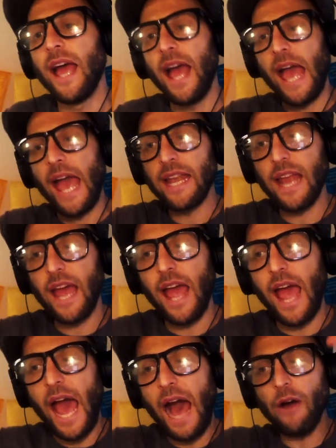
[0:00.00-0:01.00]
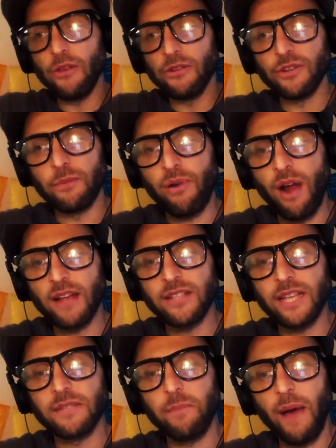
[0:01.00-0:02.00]
and how those are
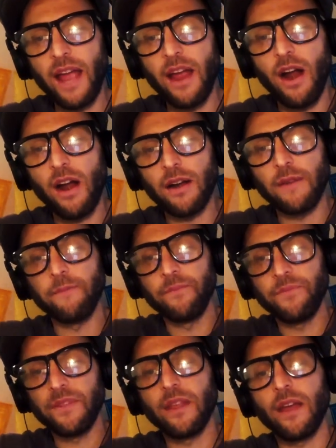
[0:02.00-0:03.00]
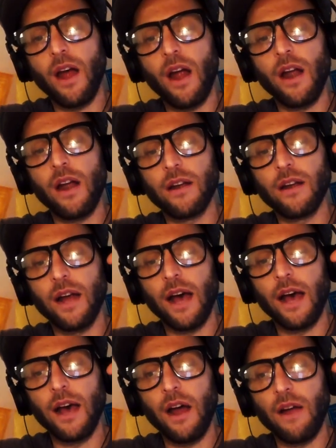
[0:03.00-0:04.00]
processed by our
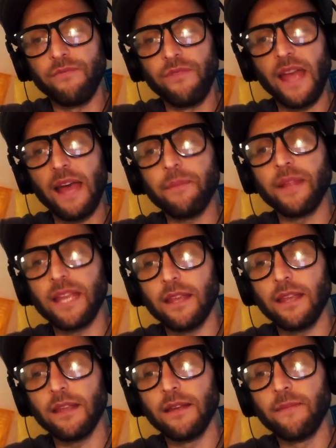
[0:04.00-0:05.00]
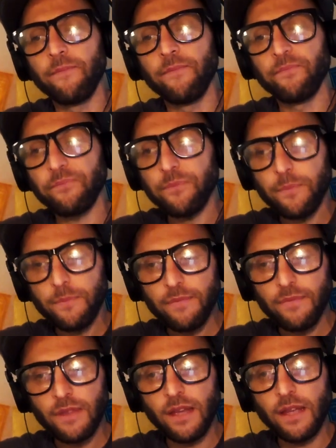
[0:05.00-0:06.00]
family.
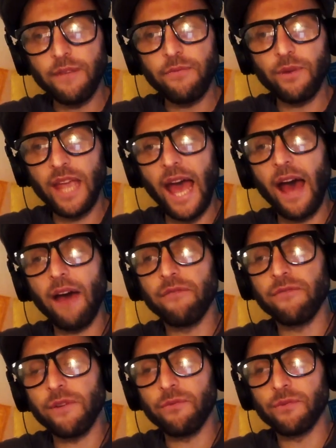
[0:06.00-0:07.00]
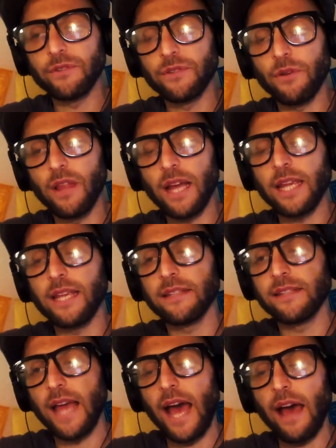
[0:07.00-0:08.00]
If we're so lucky
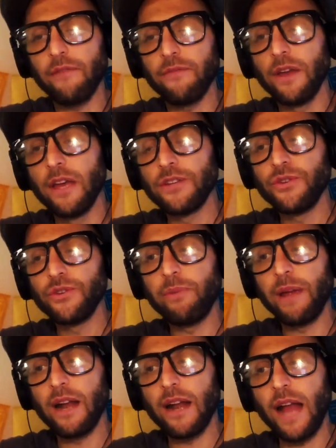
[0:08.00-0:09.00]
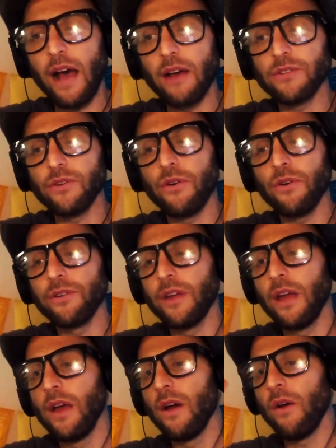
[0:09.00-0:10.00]
as to have 2-parent household
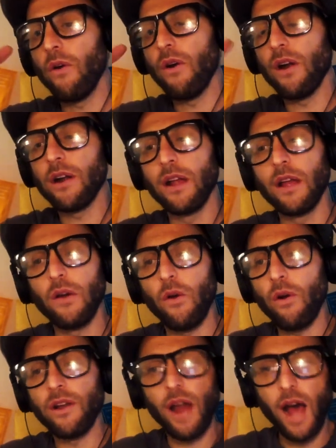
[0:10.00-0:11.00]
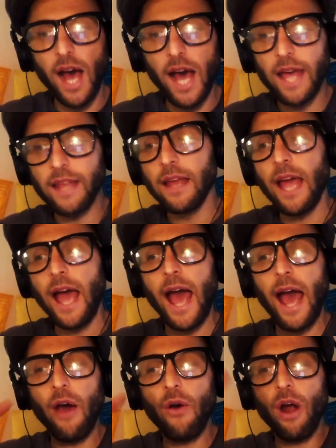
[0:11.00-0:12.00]
or not,
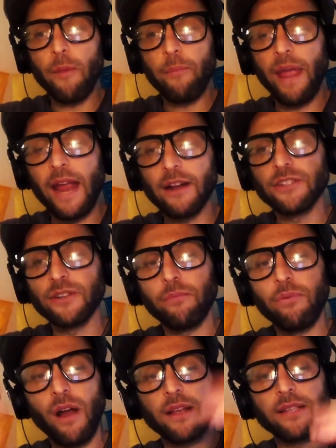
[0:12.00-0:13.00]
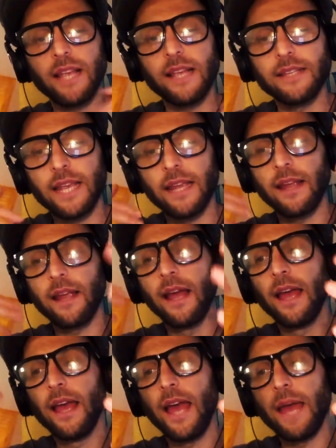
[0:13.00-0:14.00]
how our parents are processing
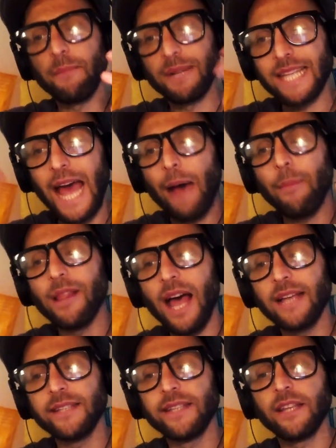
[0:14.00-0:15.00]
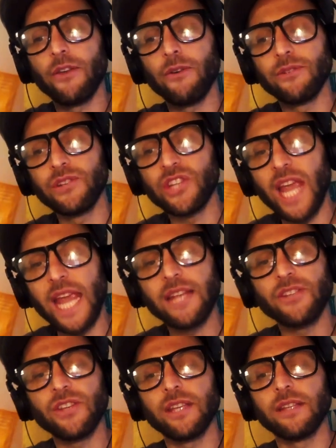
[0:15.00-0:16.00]
and metabolizing those
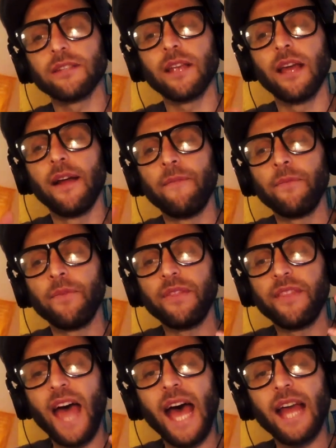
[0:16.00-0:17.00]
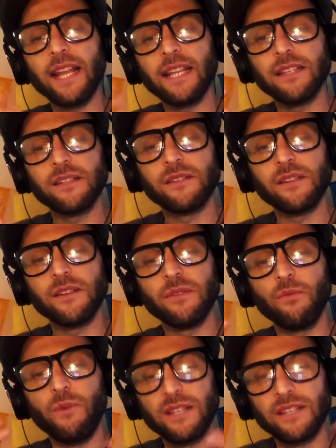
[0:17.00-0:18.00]
changes, that is
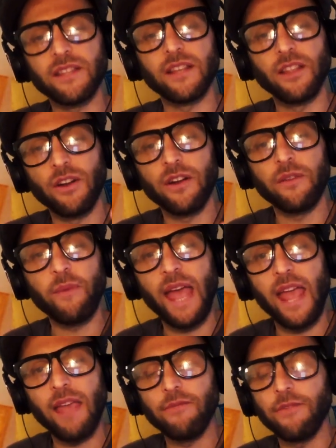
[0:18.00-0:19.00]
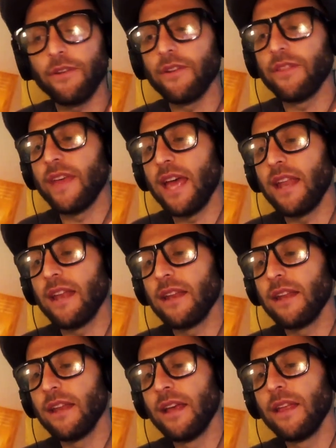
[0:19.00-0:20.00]
what's the learned behavior
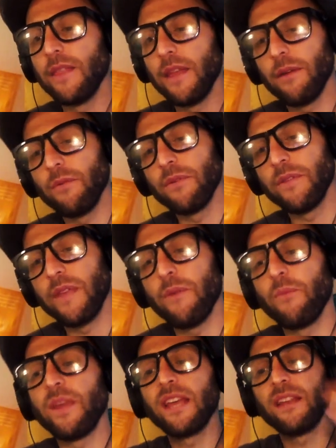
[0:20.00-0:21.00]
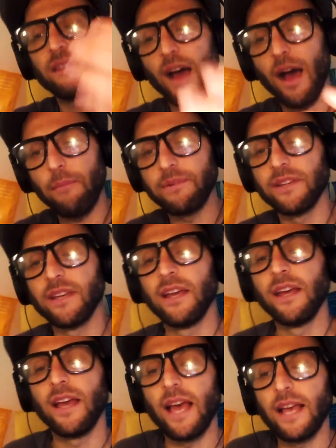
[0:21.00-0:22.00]
then that we adopt
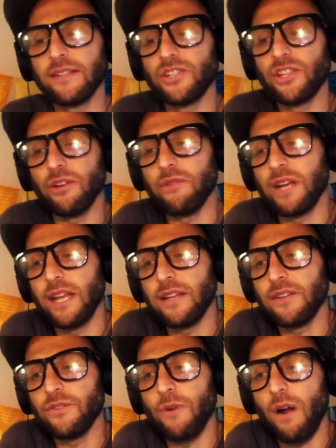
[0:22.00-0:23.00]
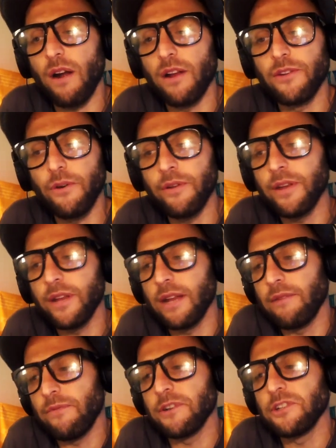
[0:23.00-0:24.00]
as children into our adulthood.
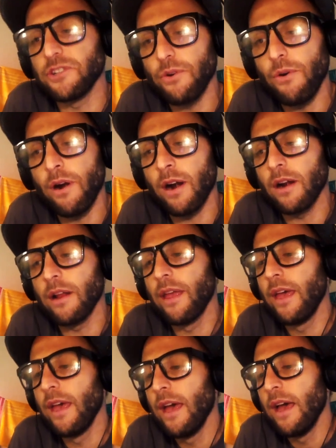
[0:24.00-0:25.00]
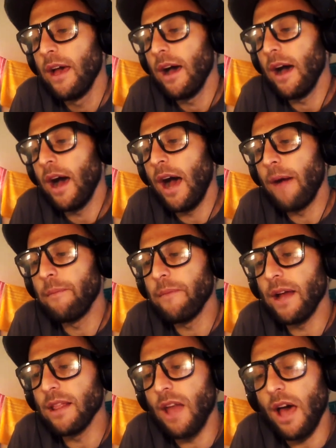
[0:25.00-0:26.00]
And for sure,
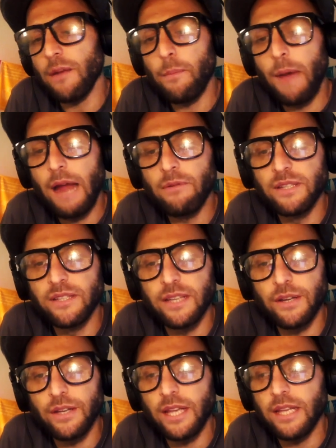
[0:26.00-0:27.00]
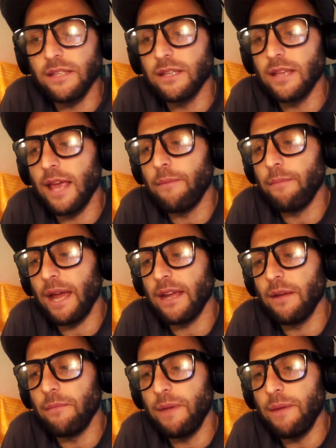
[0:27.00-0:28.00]
a lot of my resilience and my
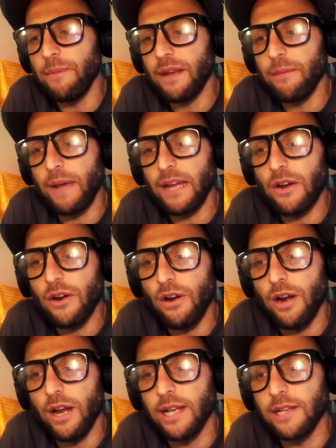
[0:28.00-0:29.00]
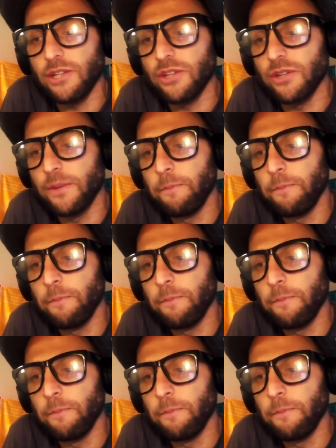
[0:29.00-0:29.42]
commitment and my courage